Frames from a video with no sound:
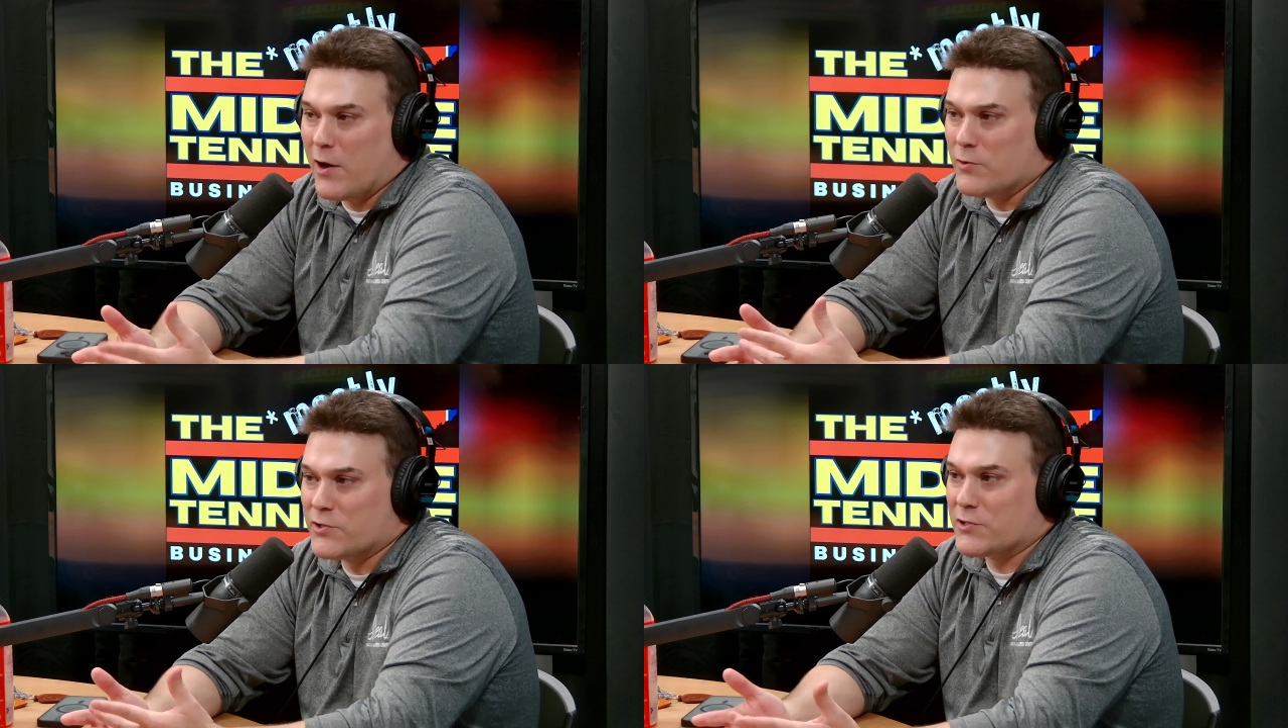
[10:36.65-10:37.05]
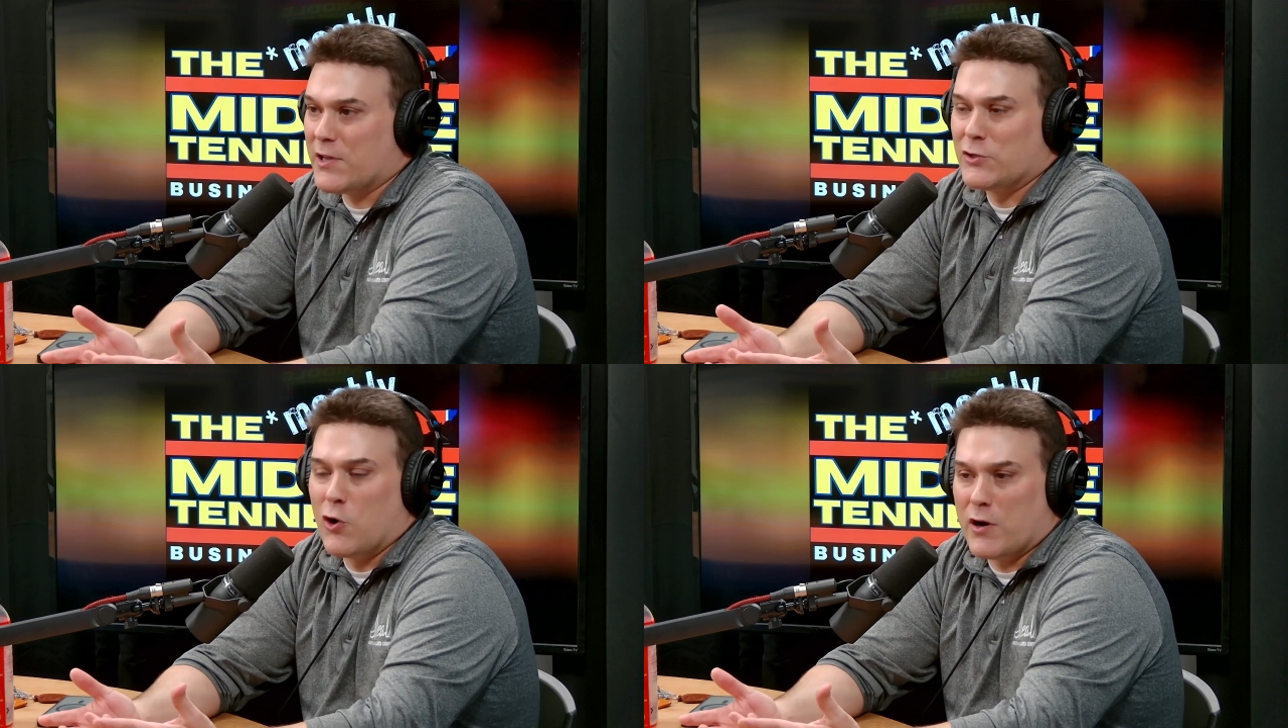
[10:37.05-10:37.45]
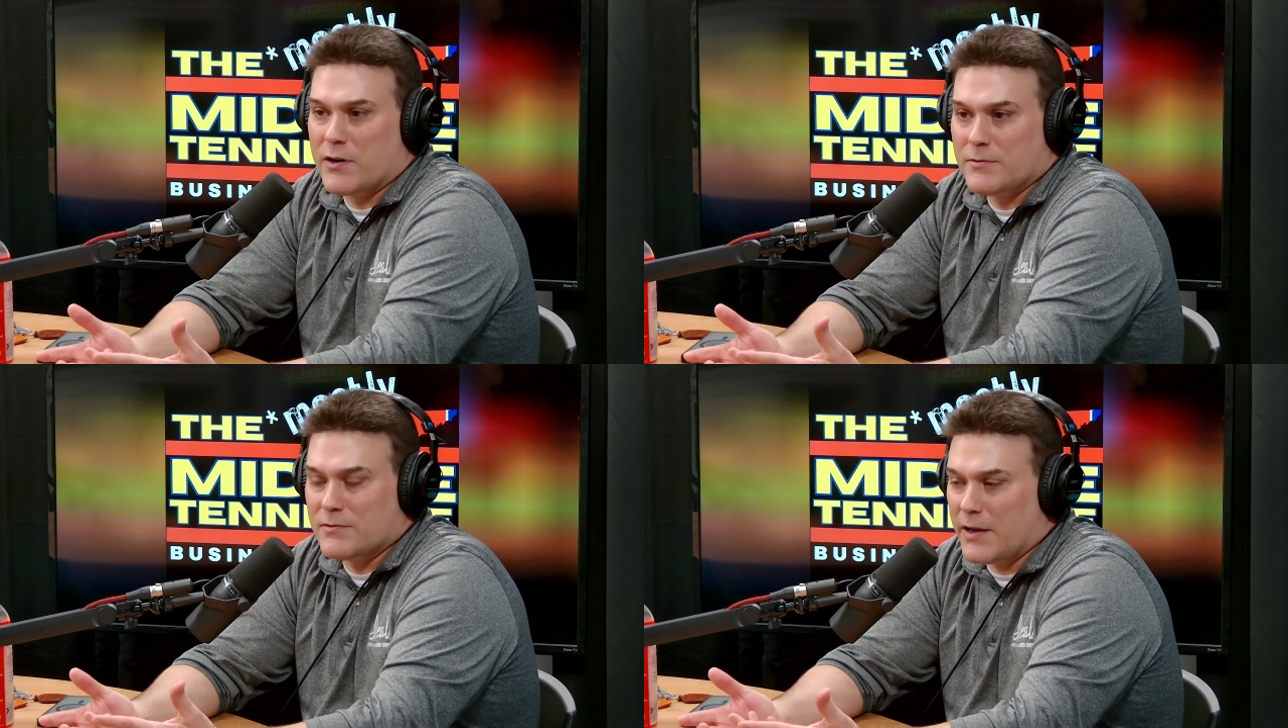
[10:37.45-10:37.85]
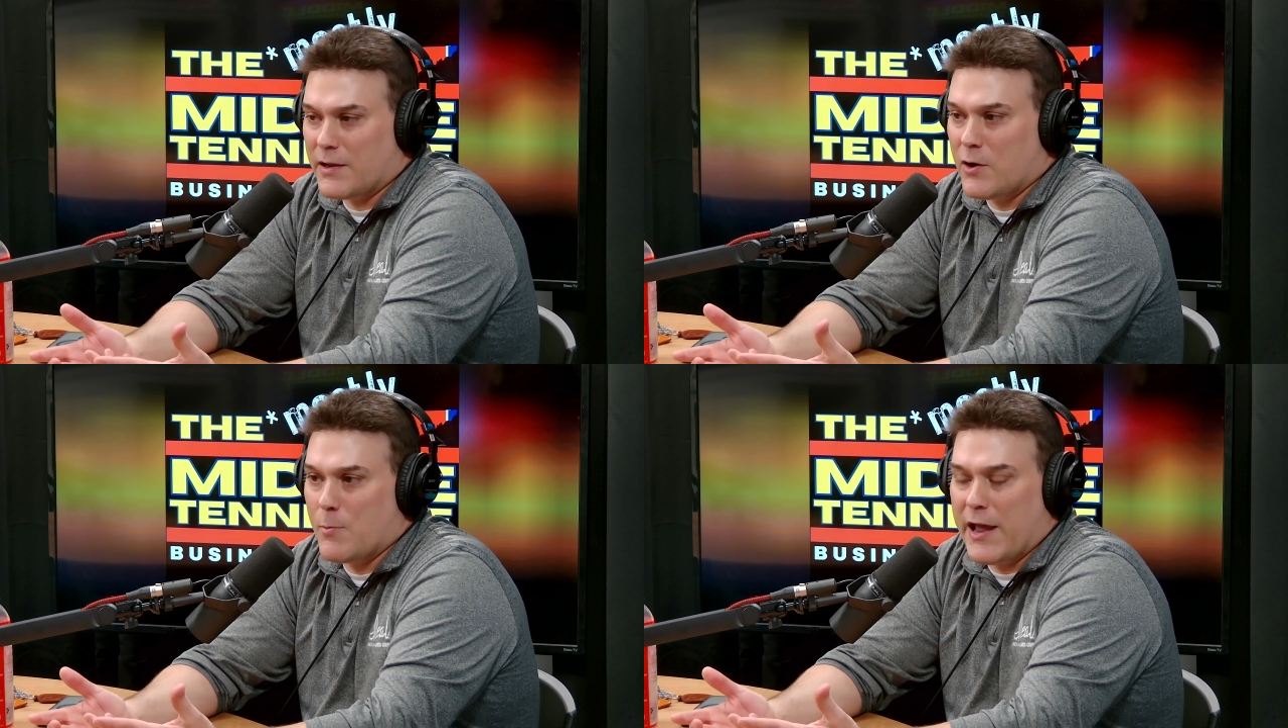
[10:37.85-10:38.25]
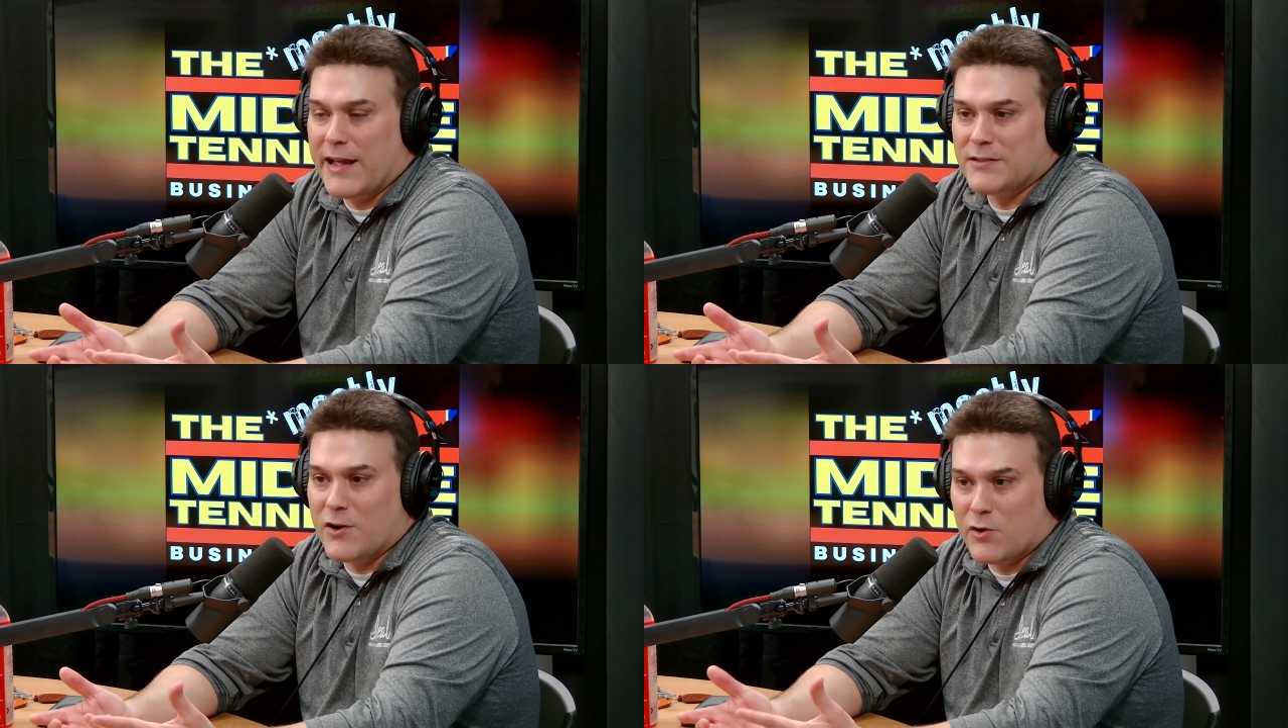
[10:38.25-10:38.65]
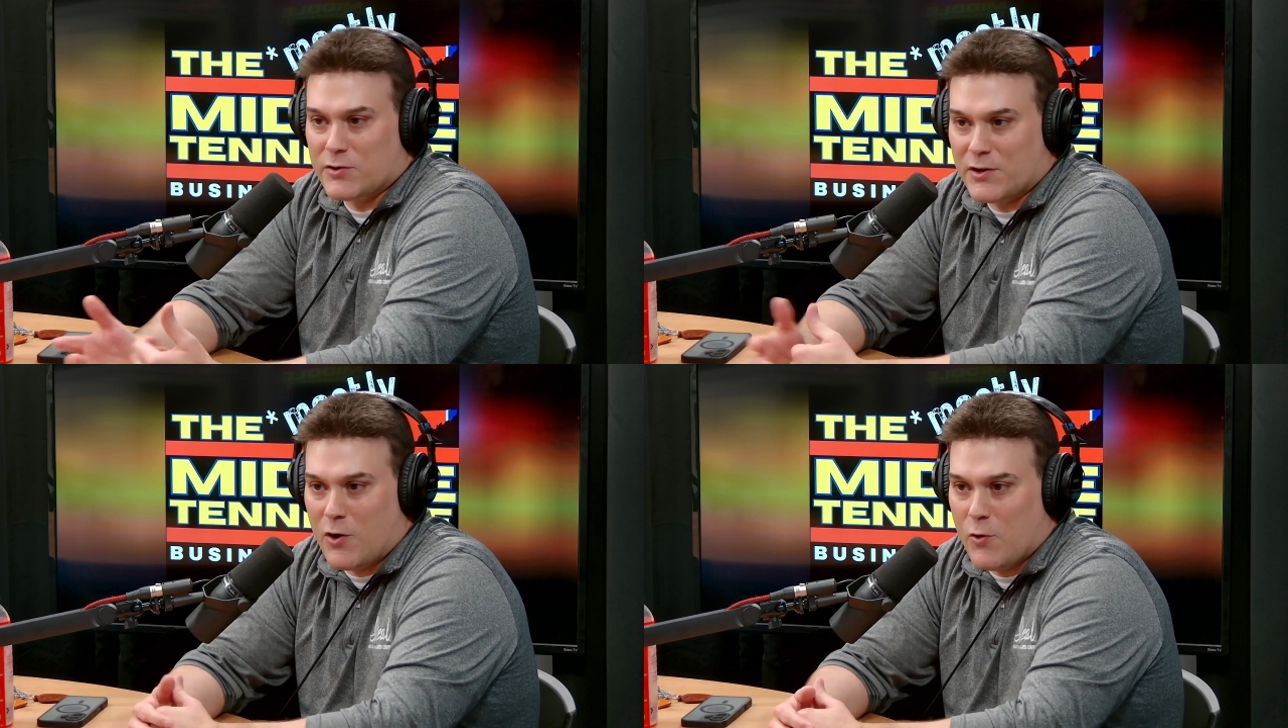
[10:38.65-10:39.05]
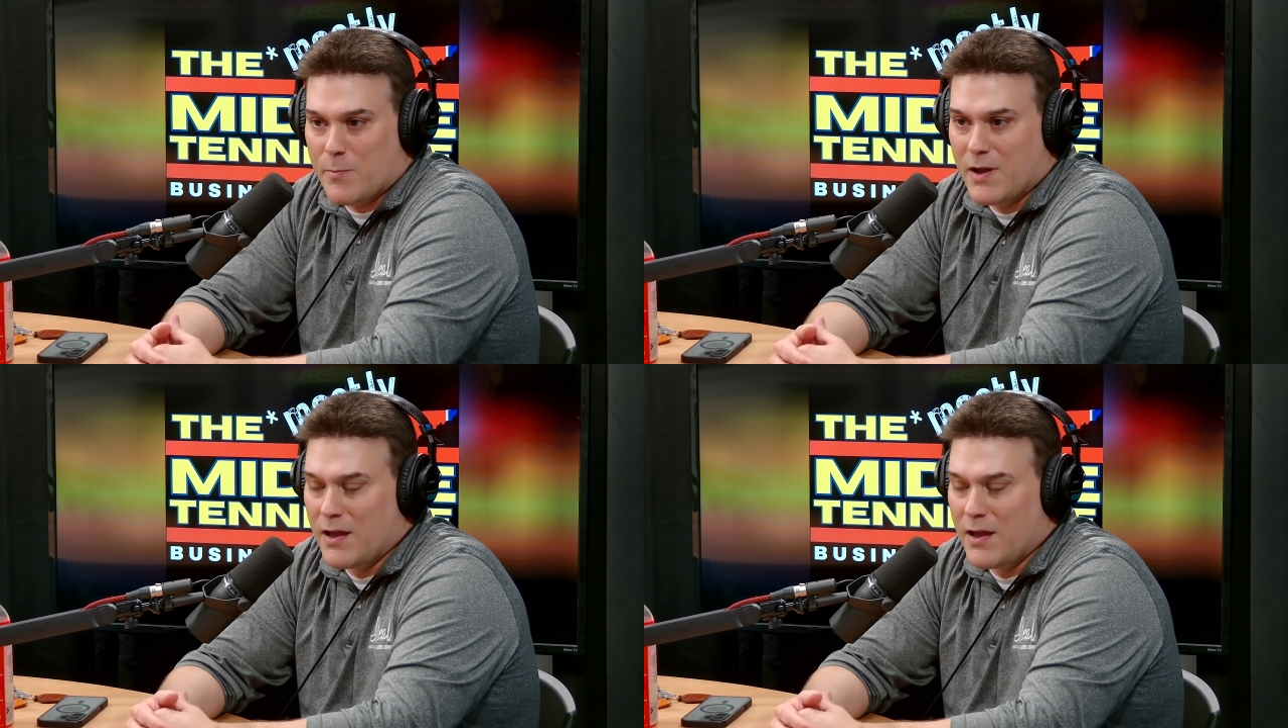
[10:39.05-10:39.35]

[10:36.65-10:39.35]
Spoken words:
it was just like talking to like, my aunts and uncles at home.